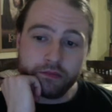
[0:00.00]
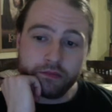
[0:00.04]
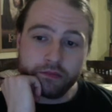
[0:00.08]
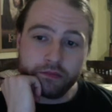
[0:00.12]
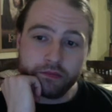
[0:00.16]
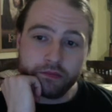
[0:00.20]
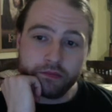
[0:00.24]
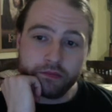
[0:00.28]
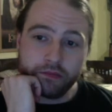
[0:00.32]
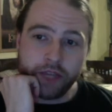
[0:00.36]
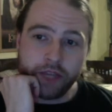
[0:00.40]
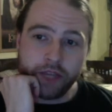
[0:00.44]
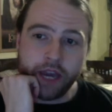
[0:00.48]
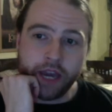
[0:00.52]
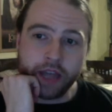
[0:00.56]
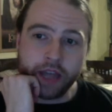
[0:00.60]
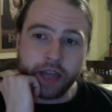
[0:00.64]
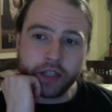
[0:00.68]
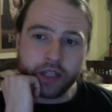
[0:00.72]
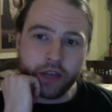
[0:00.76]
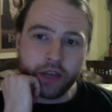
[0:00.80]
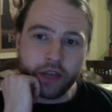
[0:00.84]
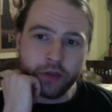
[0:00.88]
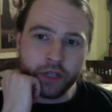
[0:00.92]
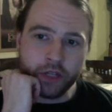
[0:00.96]
Yeah, so
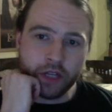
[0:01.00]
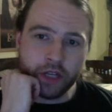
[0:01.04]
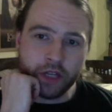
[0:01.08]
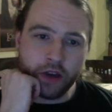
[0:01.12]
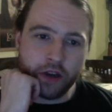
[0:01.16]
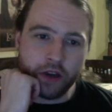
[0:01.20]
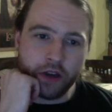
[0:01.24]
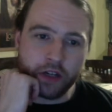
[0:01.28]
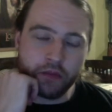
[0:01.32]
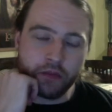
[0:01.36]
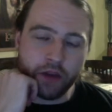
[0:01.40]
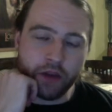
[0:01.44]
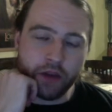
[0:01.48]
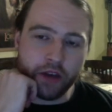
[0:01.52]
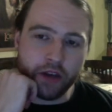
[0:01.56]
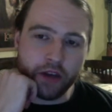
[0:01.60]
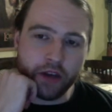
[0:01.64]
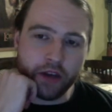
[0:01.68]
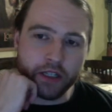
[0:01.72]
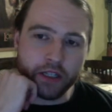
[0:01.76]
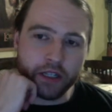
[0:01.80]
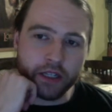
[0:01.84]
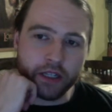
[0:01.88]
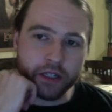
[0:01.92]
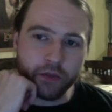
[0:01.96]
those are kind of my
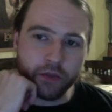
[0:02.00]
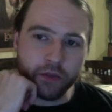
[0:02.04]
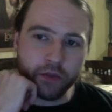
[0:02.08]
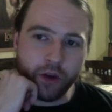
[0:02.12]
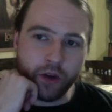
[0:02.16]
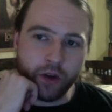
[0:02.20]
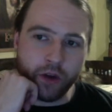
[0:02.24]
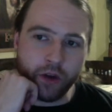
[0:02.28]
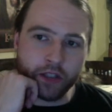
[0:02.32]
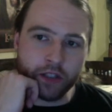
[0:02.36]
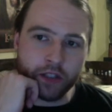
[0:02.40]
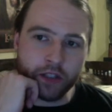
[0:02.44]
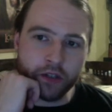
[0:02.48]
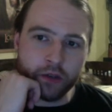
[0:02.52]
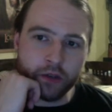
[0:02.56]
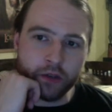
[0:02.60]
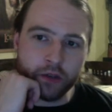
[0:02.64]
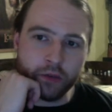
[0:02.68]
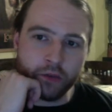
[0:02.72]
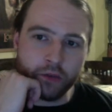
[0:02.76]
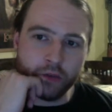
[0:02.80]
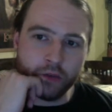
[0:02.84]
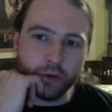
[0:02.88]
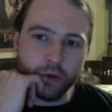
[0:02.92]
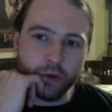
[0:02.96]
ideas of what I do
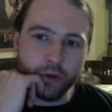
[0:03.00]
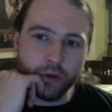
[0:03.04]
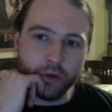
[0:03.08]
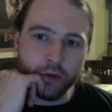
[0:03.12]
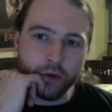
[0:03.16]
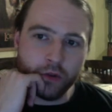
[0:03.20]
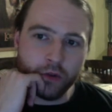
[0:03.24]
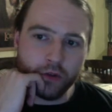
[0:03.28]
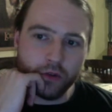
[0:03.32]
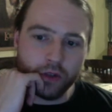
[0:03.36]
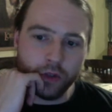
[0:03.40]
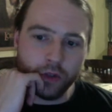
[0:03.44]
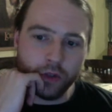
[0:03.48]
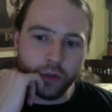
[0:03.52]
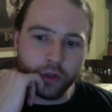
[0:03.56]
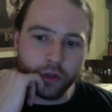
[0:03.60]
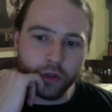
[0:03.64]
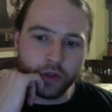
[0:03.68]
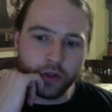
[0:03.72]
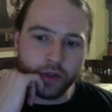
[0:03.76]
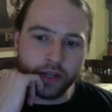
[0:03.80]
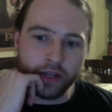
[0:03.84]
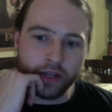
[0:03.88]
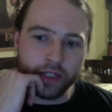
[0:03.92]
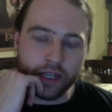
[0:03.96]
for the Lord of the
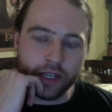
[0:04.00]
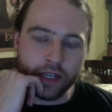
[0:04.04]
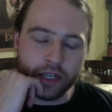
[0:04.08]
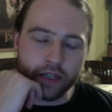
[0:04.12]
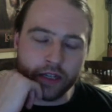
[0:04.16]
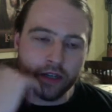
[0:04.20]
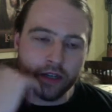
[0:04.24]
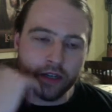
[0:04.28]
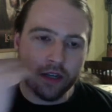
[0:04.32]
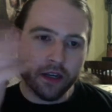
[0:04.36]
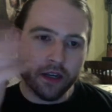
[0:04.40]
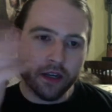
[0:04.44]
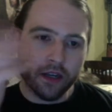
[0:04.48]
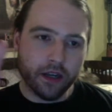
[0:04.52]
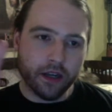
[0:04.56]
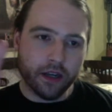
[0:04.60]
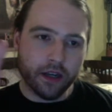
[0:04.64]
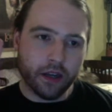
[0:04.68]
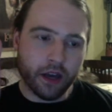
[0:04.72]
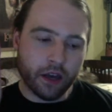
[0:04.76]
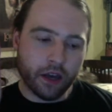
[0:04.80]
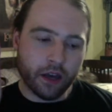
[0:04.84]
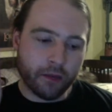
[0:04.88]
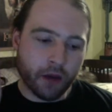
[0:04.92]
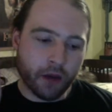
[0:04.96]
Rings edit.
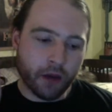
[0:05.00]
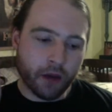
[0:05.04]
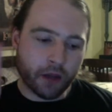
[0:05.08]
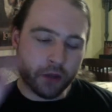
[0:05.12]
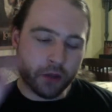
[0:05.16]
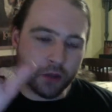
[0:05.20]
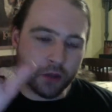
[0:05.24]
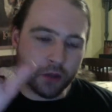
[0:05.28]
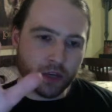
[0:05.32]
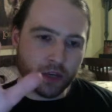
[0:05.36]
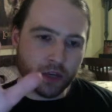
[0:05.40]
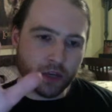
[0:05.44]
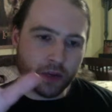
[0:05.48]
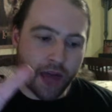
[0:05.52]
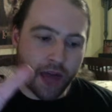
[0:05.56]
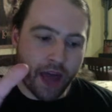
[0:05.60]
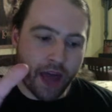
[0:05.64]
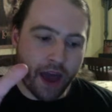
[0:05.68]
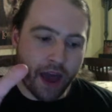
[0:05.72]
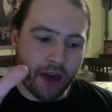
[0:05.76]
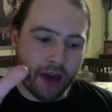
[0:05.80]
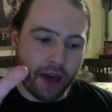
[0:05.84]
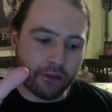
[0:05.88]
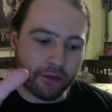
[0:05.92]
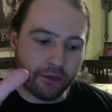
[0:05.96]
I'd also
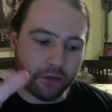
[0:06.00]
have